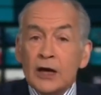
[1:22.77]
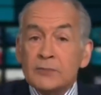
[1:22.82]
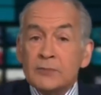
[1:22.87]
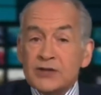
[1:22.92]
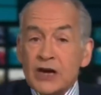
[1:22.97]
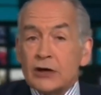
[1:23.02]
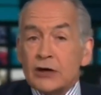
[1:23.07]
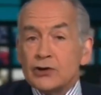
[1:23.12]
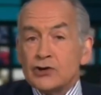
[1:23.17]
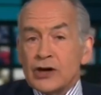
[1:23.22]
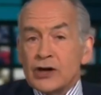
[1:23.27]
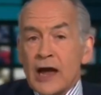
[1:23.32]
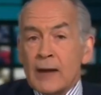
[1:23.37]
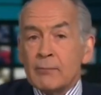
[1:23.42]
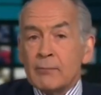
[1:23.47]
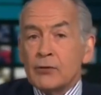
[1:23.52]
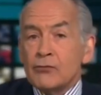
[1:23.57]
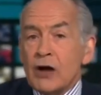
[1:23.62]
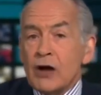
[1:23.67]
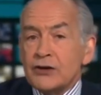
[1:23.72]
Home Secretary
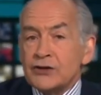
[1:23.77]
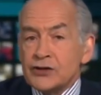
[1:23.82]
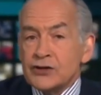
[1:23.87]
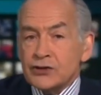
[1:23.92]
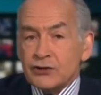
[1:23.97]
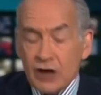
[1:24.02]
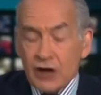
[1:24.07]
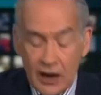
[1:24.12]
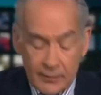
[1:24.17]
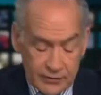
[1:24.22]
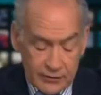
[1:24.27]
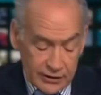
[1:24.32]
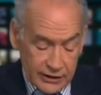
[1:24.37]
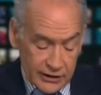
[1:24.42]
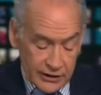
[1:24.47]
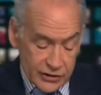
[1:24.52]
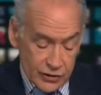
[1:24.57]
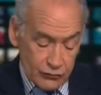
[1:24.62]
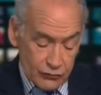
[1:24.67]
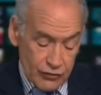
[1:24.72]
Amber Rudd described
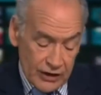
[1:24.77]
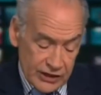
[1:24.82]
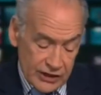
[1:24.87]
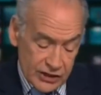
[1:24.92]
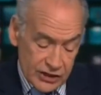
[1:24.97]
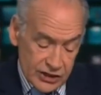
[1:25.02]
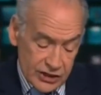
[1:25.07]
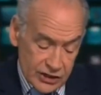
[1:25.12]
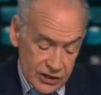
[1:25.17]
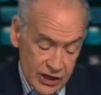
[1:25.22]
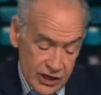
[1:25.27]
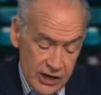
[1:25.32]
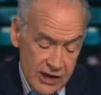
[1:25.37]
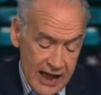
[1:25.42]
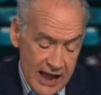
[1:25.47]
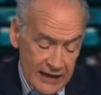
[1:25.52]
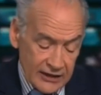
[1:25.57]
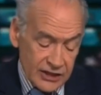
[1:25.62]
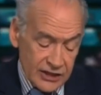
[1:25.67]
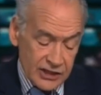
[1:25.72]
it as a racist,
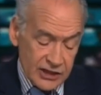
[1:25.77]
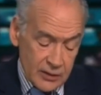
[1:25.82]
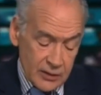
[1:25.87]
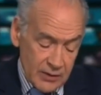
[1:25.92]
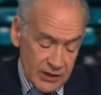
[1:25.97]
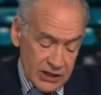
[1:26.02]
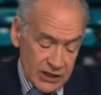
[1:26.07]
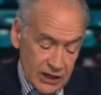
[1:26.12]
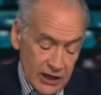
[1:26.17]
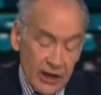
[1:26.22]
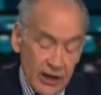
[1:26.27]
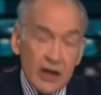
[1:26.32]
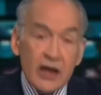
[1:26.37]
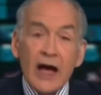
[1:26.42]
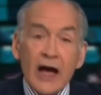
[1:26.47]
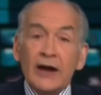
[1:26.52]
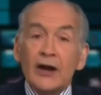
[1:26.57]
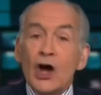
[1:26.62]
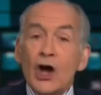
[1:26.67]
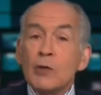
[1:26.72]
anti Semitic,
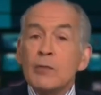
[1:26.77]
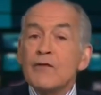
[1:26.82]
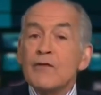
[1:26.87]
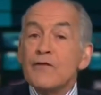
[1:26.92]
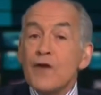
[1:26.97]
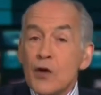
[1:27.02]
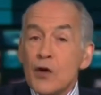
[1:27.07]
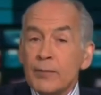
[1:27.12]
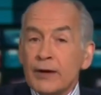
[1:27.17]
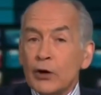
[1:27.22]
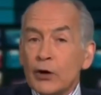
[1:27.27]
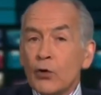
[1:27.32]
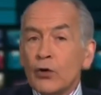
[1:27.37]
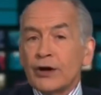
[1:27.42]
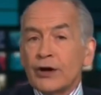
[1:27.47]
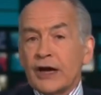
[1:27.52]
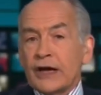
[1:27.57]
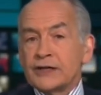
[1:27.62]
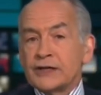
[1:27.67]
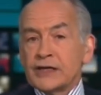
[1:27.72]
and homophobic
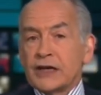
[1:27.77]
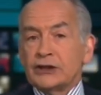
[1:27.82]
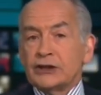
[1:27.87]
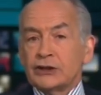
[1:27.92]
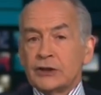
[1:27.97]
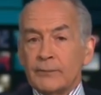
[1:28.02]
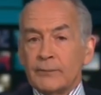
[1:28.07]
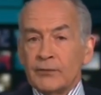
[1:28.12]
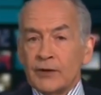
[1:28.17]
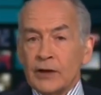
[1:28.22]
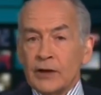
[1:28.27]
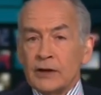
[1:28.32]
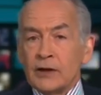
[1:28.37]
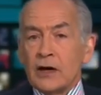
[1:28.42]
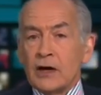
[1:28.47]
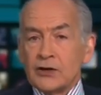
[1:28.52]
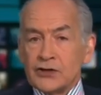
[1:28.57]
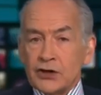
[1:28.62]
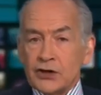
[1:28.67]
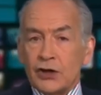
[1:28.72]
organisation.
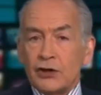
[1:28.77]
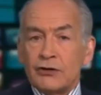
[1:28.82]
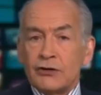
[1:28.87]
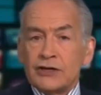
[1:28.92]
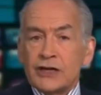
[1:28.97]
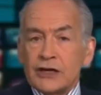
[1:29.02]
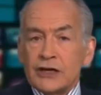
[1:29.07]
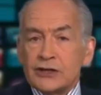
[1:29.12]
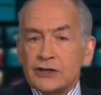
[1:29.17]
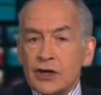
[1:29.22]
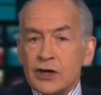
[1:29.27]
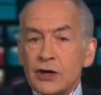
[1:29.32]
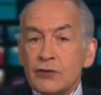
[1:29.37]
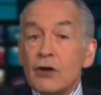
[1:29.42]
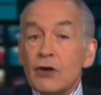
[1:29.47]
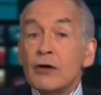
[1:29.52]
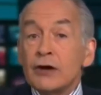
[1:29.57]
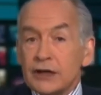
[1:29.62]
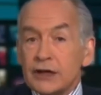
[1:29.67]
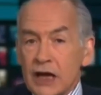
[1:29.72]
Our security editor,
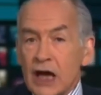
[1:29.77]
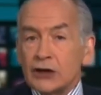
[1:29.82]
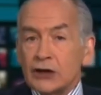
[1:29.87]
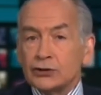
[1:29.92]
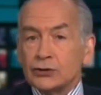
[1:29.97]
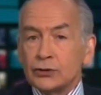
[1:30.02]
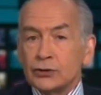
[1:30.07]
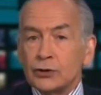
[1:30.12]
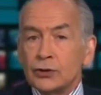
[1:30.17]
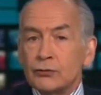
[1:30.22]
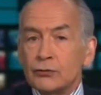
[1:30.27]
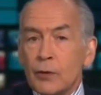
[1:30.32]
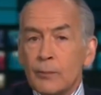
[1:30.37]
Rohit Kachroo,